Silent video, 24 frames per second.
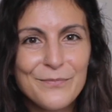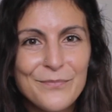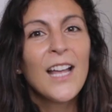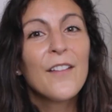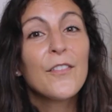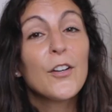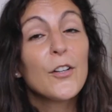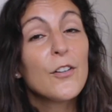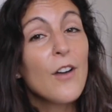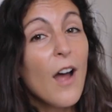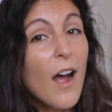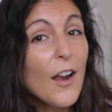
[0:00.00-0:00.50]
If
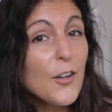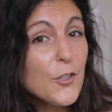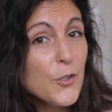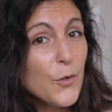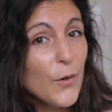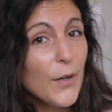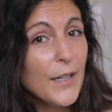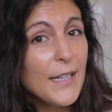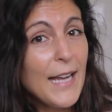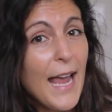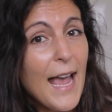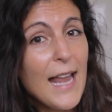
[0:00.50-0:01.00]
you're not
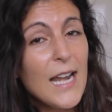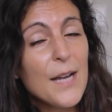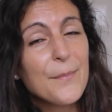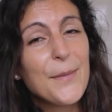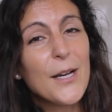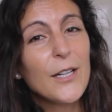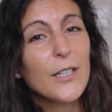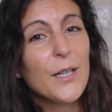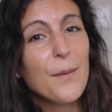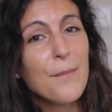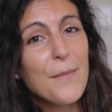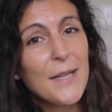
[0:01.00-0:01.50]
sure yet
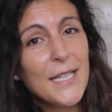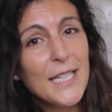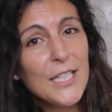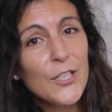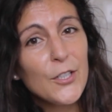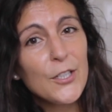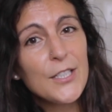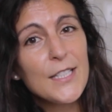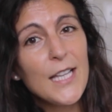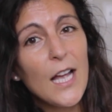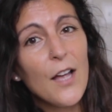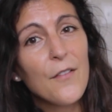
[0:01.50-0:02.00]
about committing
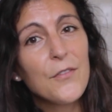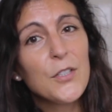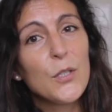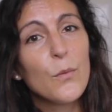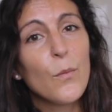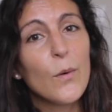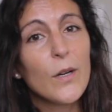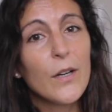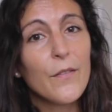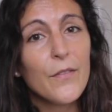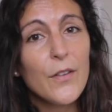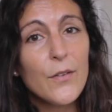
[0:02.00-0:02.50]
yourself to
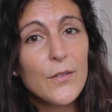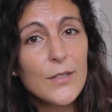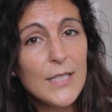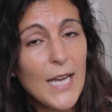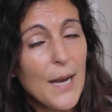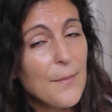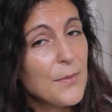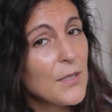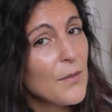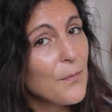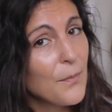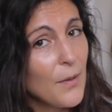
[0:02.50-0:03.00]
one of those
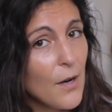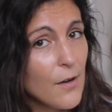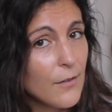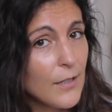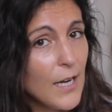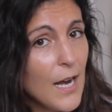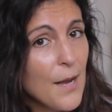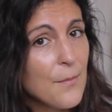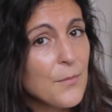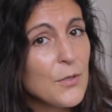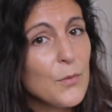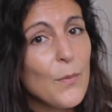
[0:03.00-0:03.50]
types of
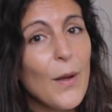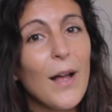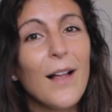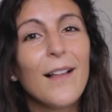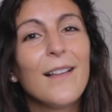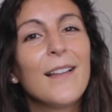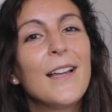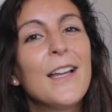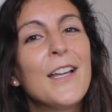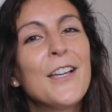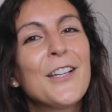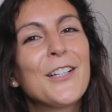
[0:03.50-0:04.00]
programs,
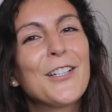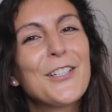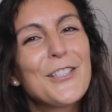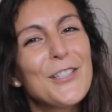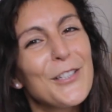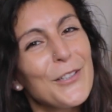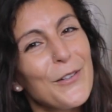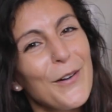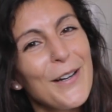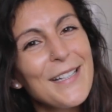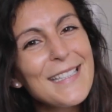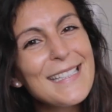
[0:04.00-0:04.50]
well, you're
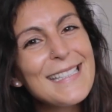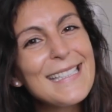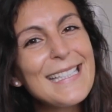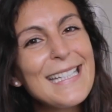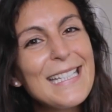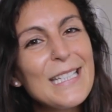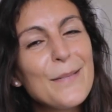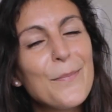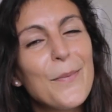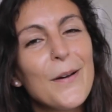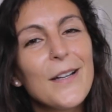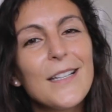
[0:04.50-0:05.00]
still going to
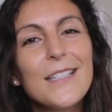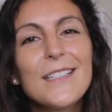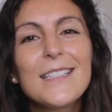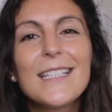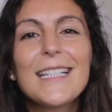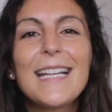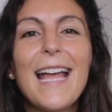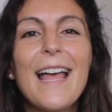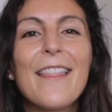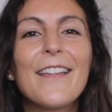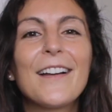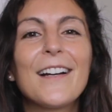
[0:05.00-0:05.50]
need to put
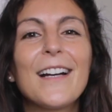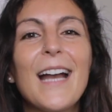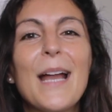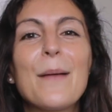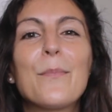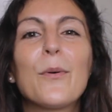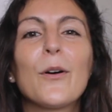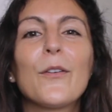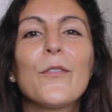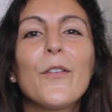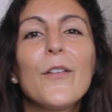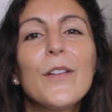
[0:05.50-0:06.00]
together a
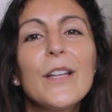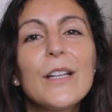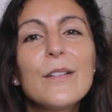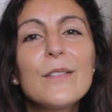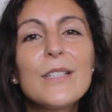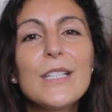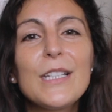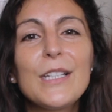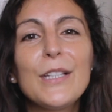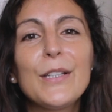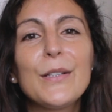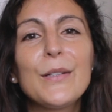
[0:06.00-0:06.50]
portfolio
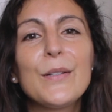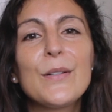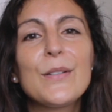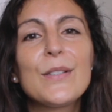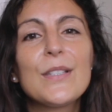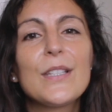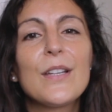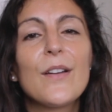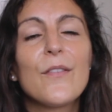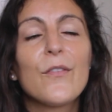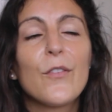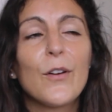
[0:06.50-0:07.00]
to
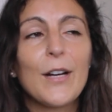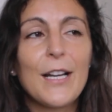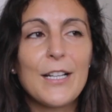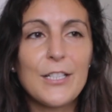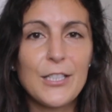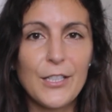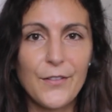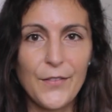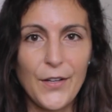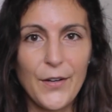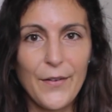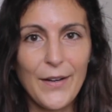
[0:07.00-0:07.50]
use for
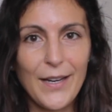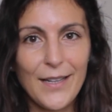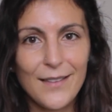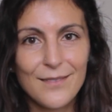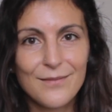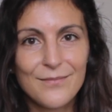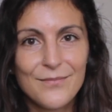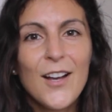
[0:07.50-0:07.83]
interviewing.